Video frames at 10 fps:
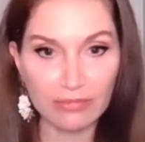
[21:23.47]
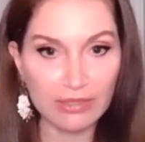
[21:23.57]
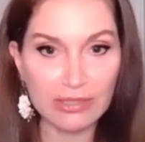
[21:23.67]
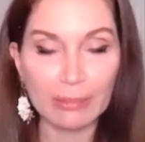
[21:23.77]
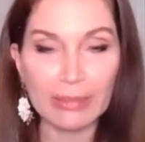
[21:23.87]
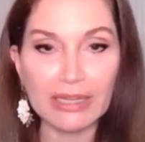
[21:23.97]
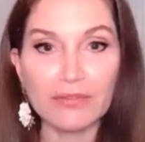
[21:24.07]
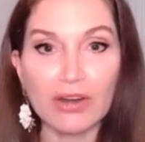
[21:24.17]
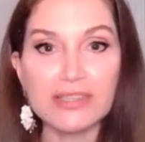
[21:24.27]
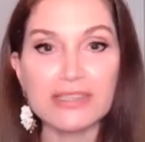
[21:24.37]
so many
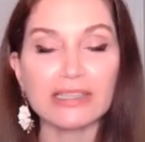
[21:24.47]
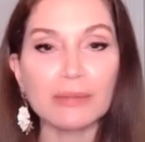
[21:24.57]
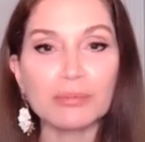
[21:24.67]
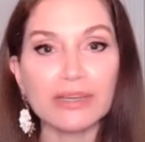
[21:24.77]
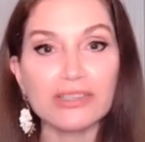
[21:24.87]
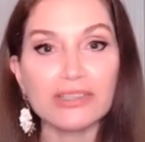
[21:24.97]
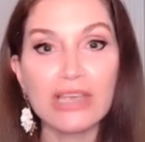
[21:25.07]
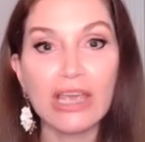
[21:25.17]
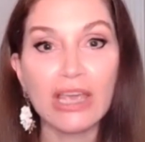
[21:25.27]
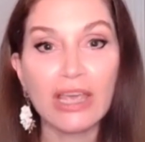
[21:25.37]
of our celebrities
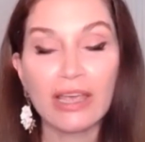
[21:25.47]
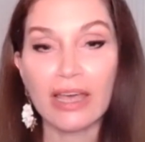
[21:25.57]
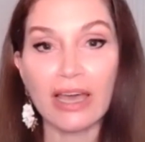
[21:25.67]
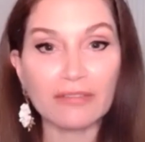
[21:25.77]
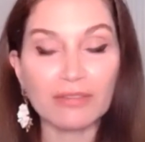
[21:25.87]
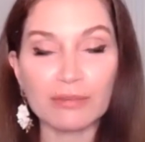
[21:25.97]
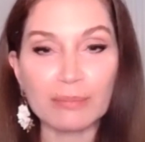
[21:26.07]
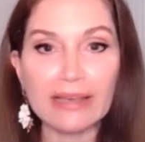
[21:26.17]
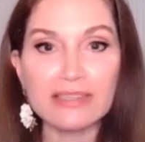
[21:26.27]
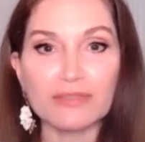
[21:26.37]
have
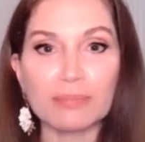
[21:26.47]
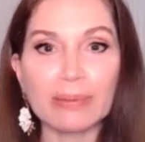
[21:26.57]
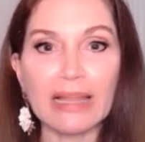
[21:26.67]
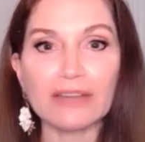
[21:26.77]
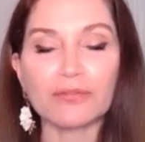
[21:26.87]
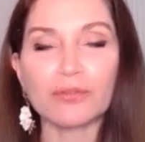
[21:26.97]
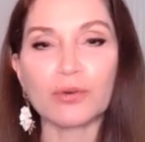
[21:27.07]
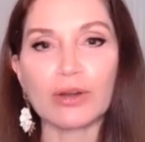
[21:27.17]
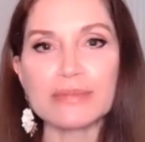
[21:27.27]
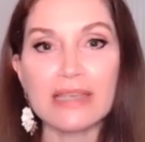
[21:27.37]
massive
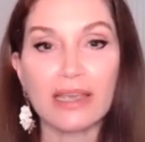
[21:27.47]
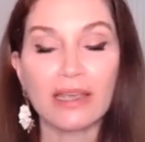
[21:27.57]
platforms,